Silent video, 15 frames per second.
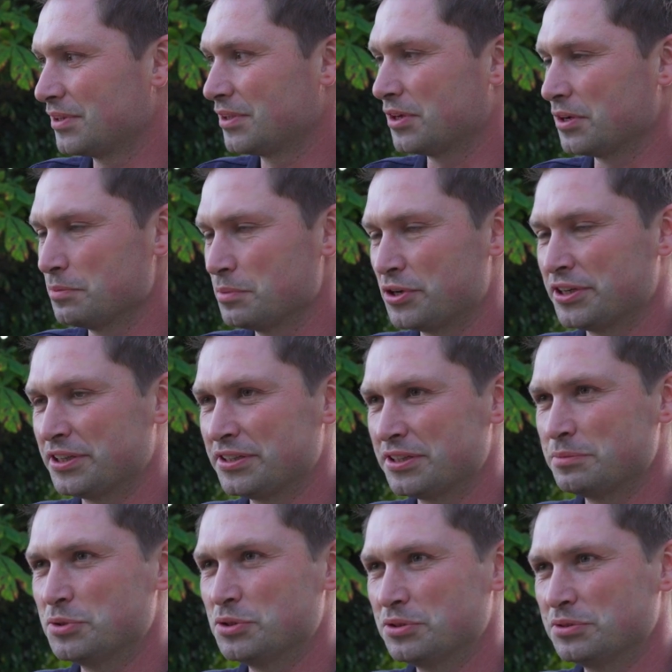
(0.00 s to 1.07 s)
go by, and
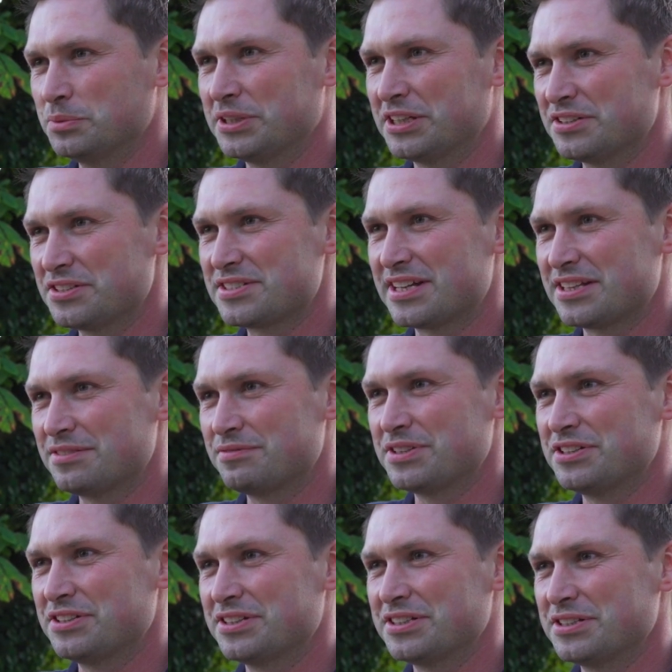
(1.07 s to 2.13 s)
the more we understand the
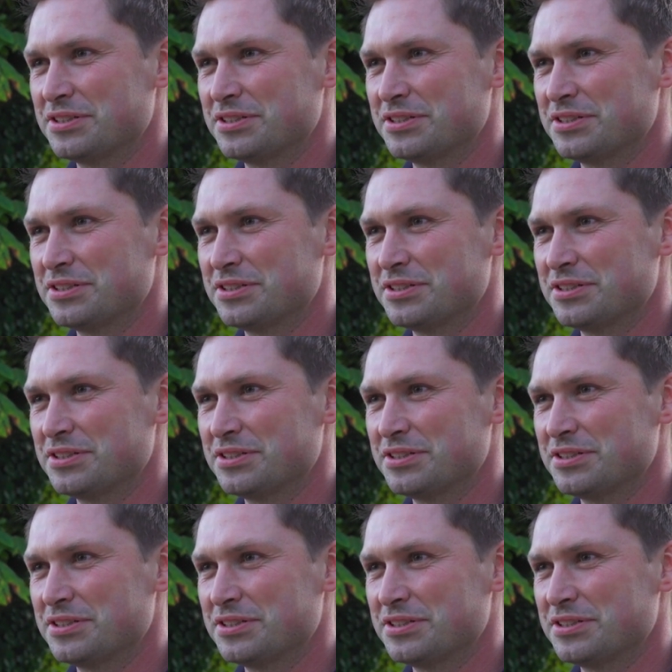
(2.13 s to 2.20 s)
vineyard,